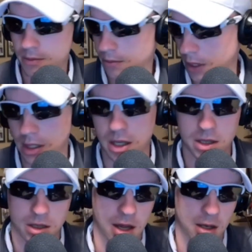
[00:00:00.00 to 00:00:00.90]
Doesn't
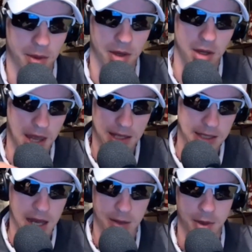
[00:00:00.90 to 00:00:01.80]
necessarily have to be on the
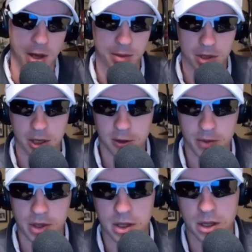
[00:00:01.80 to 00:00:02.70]
exact bottom shelf,
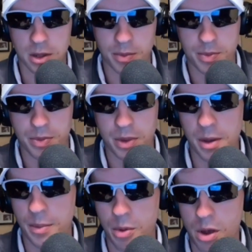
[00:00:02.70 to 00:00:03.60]
but the
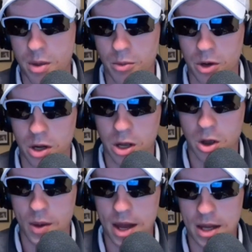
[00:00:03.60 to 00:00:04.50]
point we're going to
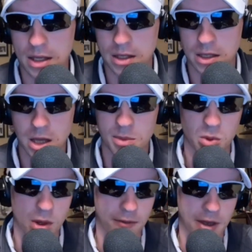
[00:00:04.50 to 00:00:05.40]
go at is sub
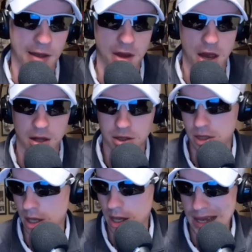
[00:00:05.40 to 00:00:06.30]
$25.
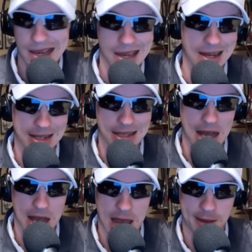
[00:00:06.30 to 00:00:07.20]
It does
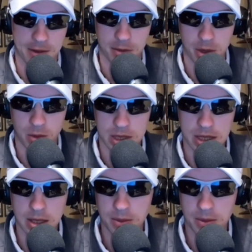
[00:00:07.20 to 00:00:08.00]
not have to be whiskey.